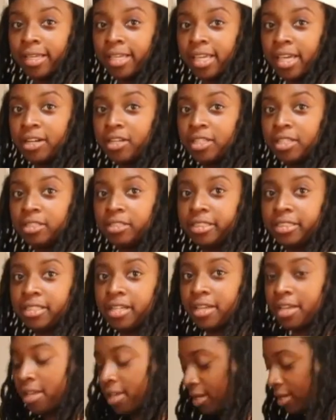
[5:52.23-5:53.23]
carrots
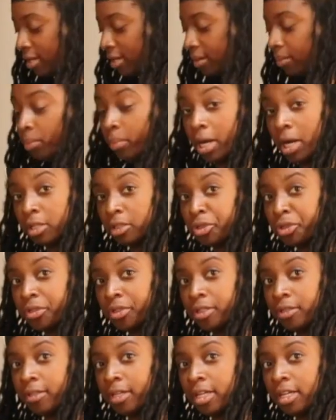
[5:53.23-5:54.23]
and bok
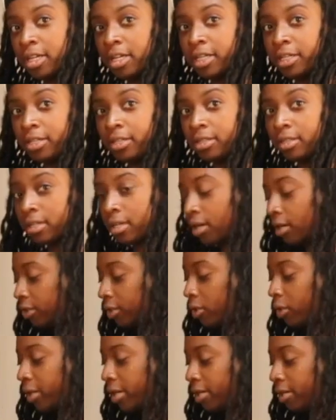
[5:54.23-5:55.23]
choy right here. I'll
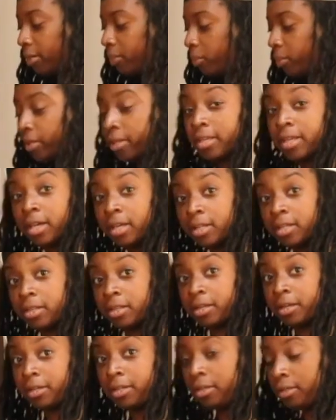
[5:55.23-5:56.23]
go ahead and put that in
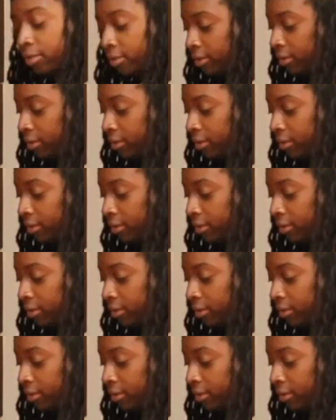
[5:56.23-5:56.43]
there.